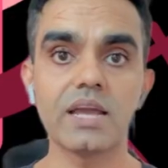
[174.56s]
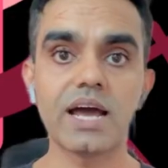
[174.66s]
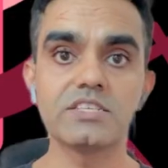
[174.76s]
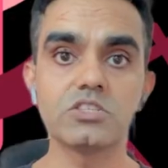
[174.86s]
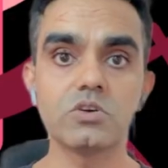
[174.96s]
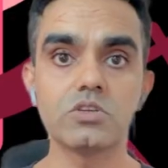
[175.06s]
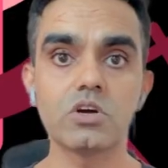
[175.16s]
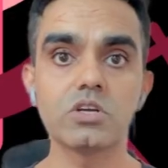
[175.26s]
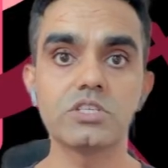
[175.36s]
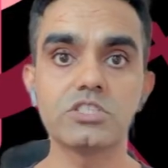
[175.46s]
Azure
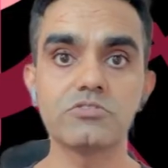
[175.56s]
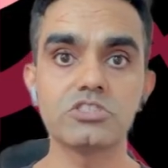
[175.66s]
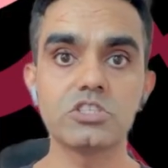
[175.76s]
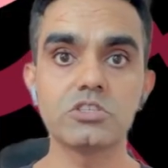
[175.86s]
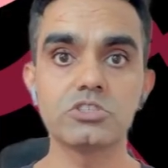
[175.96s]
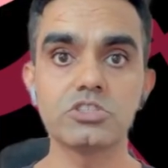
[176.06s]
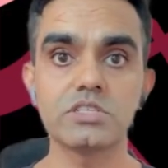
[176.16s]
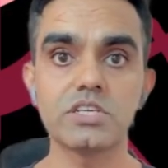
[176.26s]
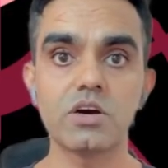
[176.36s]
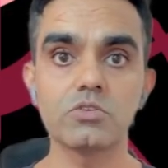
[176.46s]
Cognitive Search,
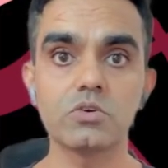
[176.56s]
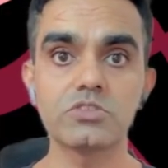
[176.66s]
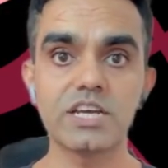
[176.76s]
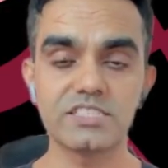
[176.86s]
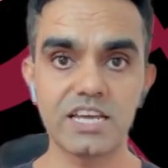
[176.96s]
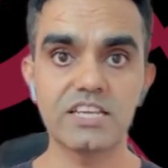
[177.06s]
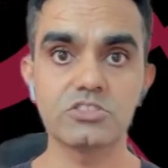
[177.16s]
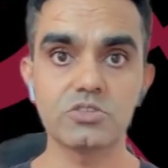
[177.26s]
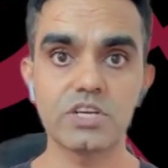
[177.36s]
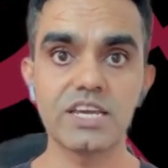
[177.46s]
now known as
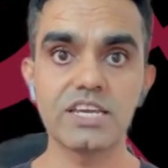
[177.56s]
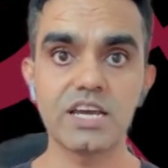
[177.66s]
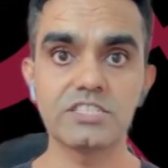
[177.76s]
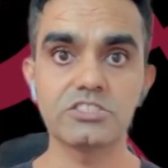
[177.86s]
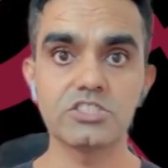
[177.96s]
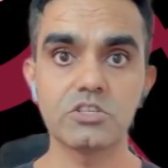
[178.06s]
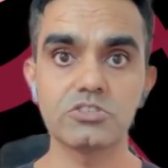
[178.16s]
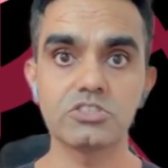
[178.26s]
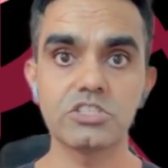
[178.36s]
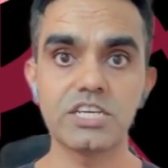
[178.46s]
Azure AI
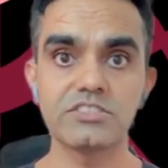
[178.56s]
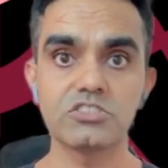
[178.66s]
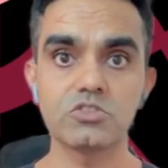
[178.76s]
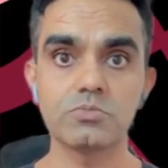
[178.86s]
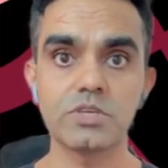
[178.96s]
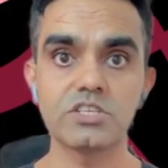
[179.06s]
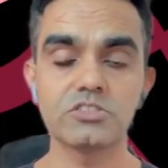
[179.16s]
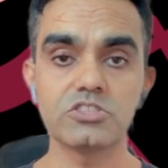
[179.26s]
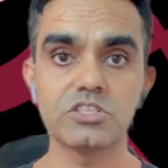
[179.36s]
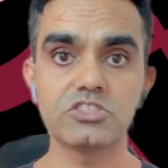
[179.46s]
Search, lets you
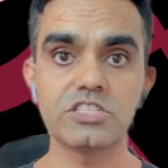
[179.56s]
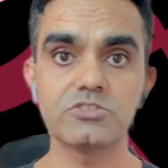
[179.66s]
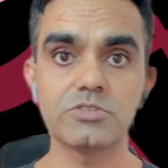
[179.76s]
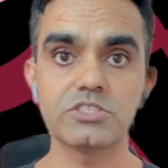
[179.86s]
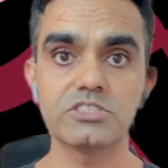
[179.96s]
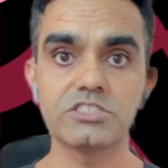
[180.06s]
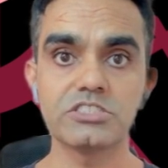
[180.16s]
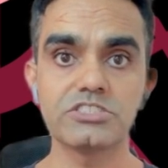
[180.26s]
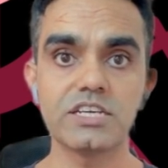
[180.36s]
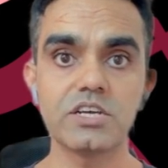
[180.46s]
build search
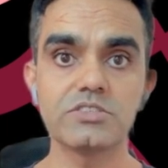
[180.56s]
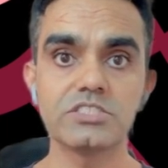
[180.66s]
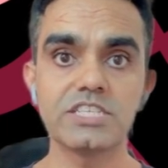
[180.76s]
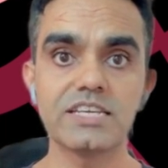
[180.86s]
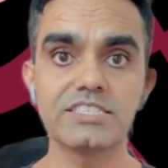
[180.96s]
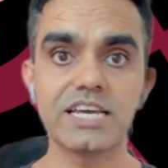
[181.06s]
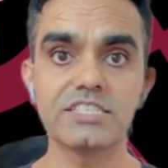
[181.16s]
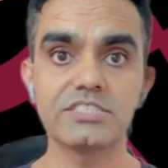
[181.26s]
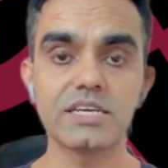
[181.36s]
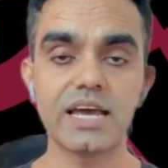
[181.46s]
experiences that understand
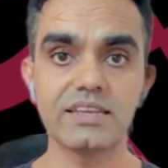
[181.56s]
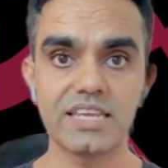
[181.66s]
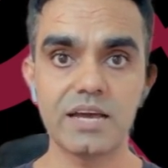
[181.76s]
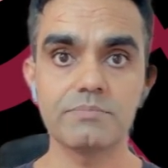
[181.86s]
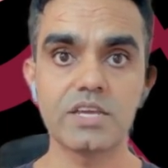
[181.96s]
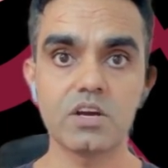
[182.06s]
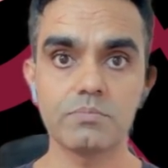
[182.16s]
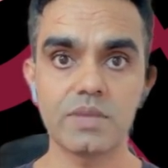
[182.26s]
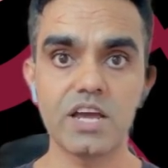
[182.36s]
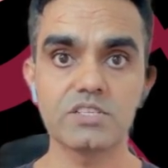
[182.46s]
text and can be
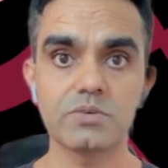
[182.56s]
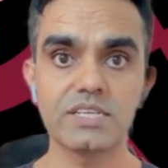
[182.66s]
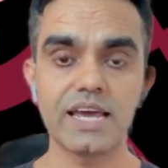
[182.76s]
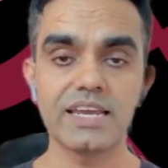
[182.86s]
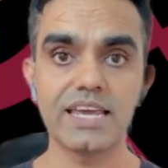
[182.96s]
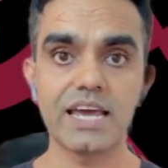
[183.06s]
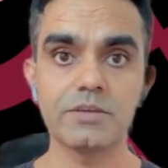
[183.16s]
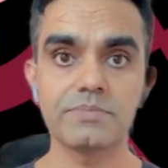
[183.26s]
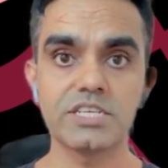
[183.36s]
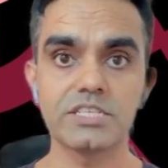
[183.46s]
combined with
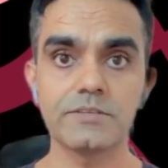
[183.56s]
NLP.